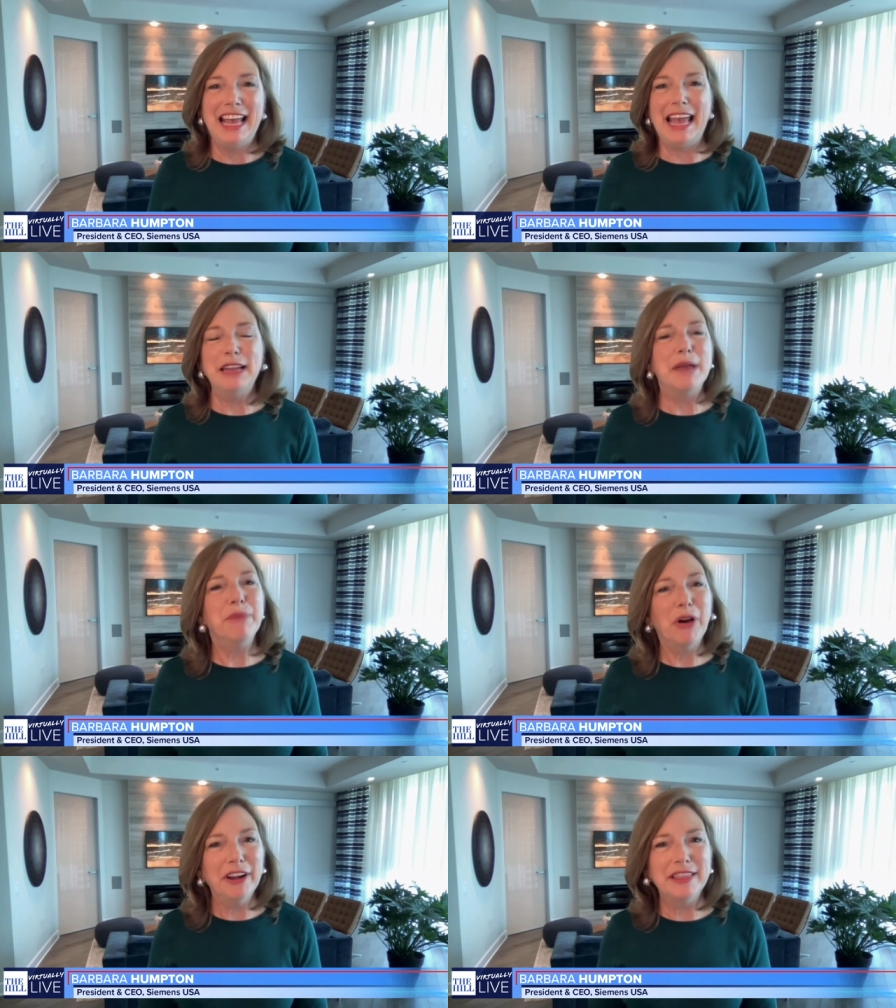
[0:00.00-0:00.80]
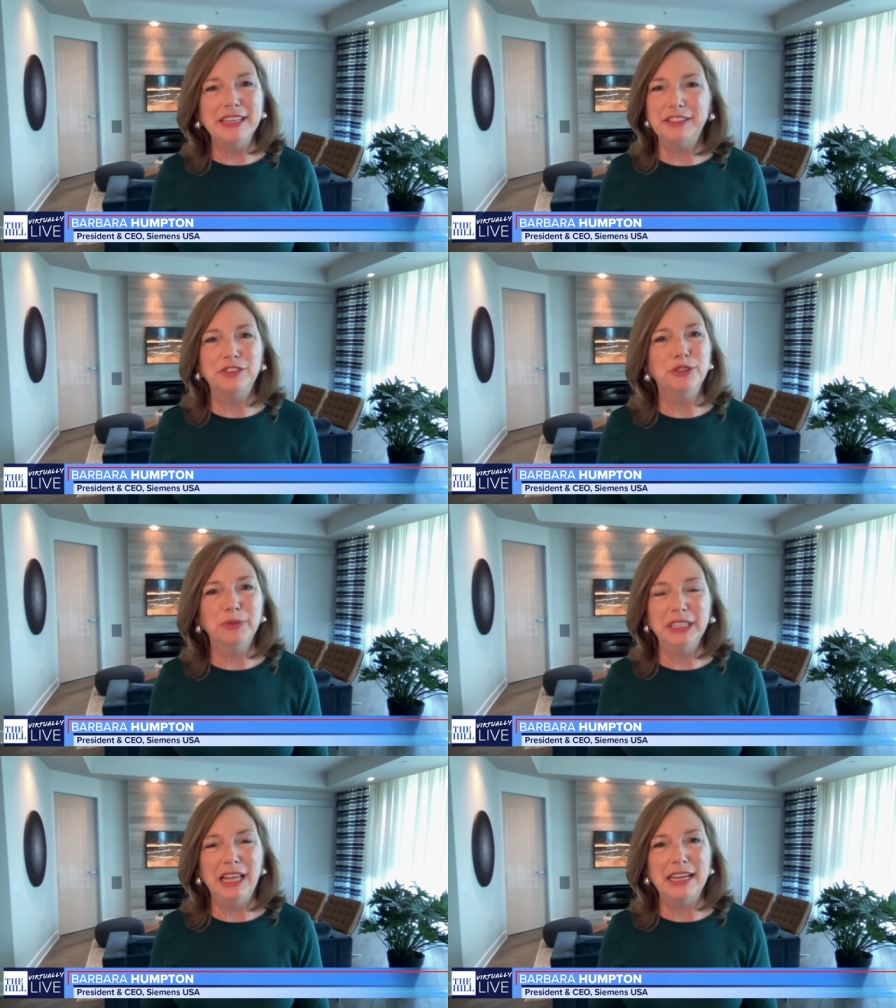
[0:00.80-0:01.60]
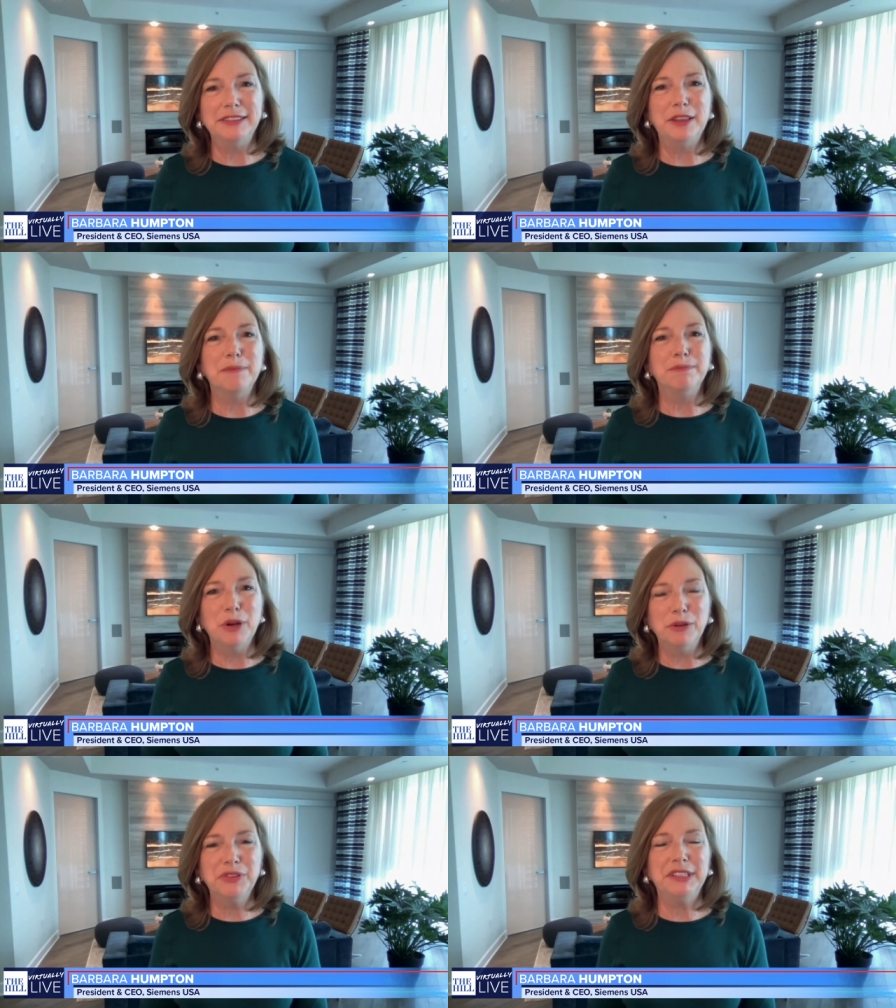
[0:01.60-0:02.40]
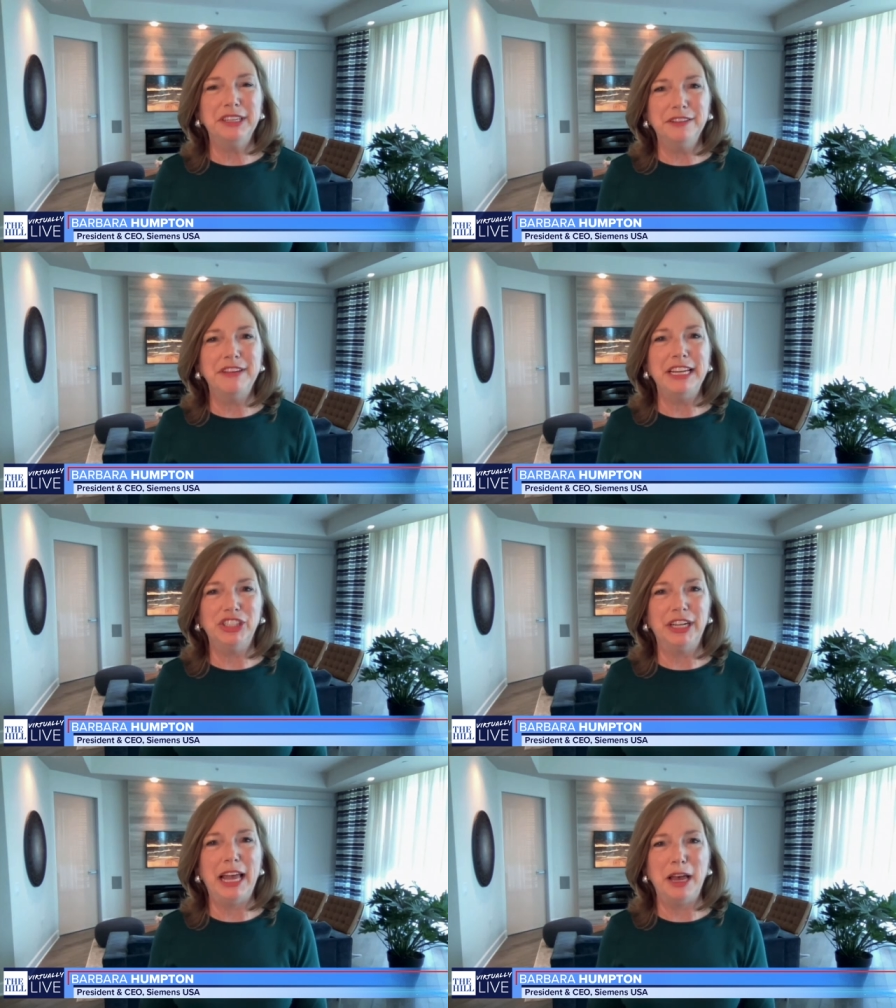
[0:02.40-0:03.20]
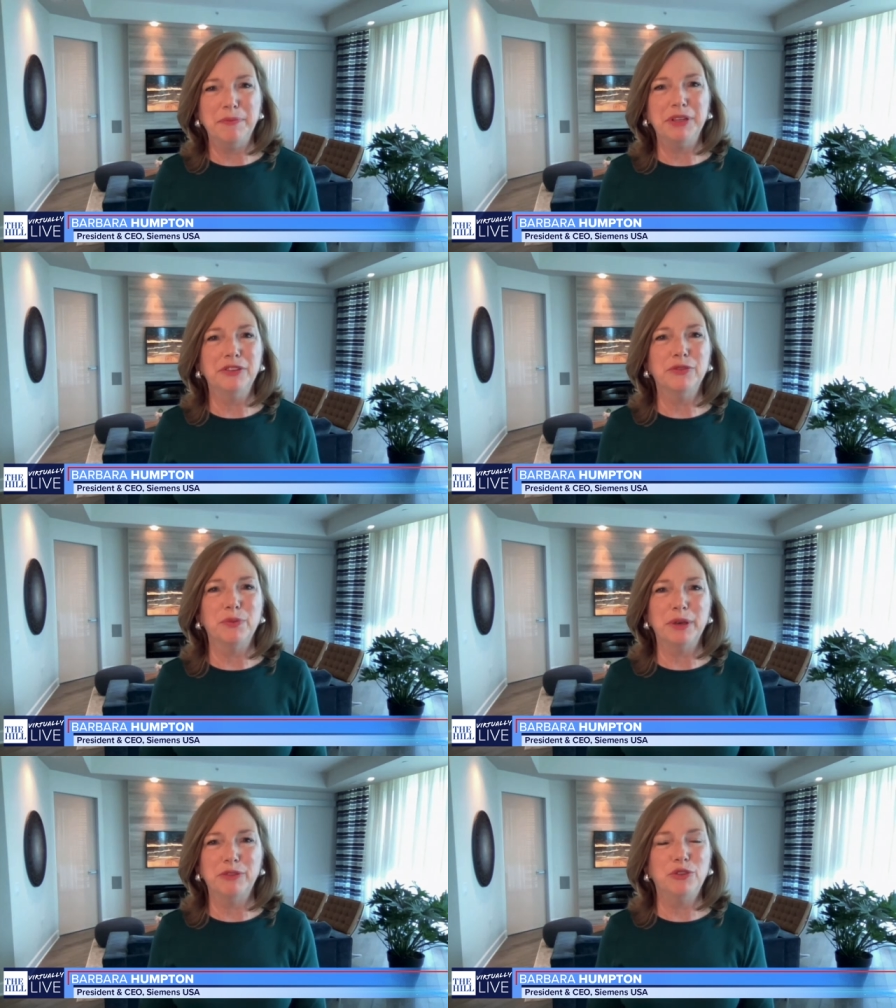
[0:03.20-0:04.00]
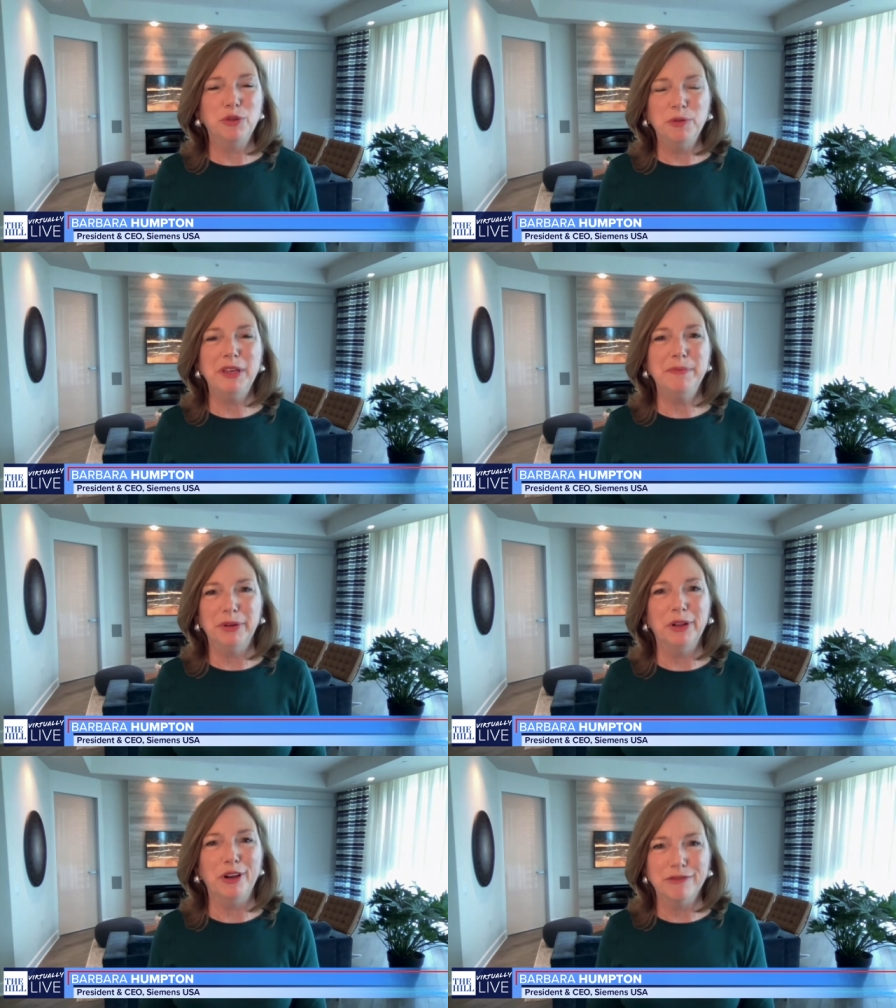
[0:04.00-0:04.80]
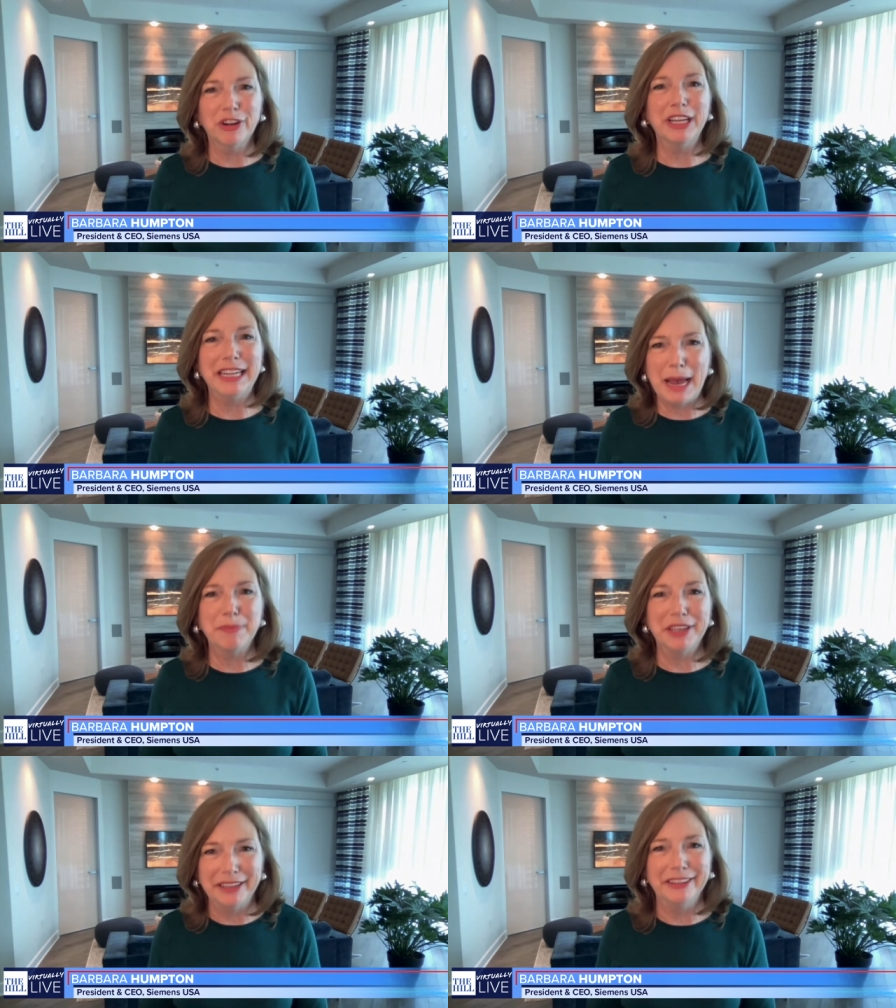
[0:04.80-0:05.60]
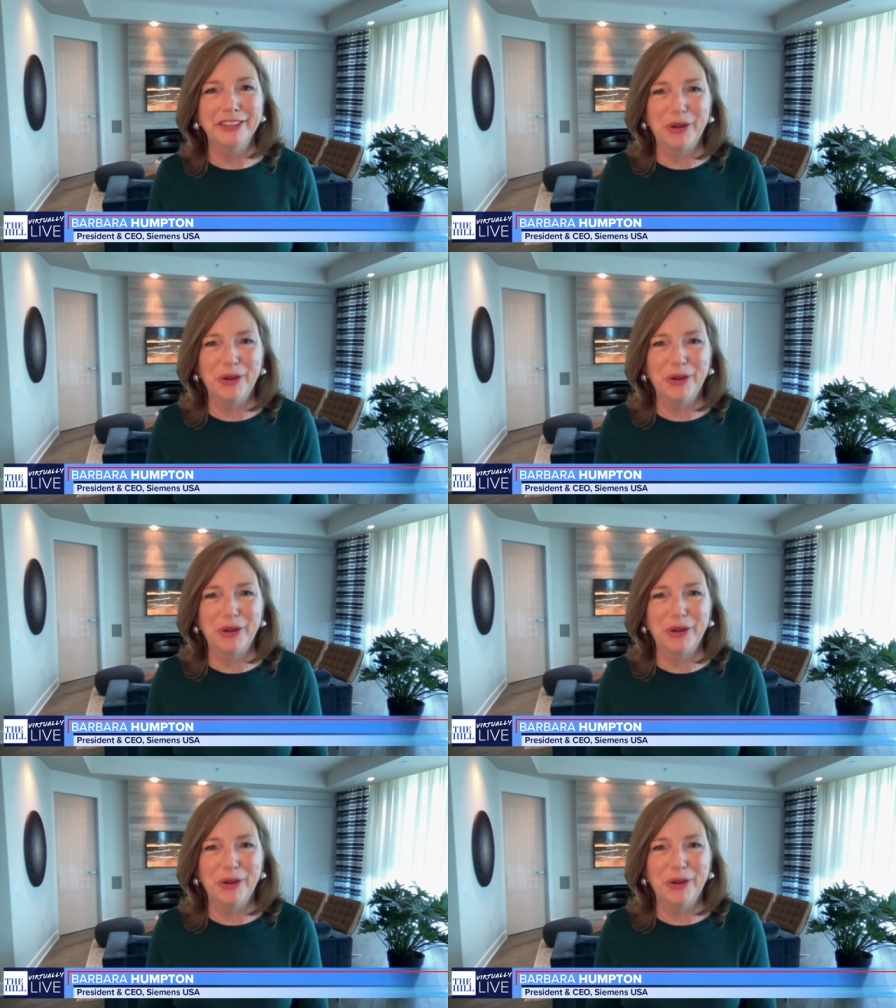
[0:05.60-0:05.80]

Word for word: and and part of this is you realize that most innovation happens with two people over a napkin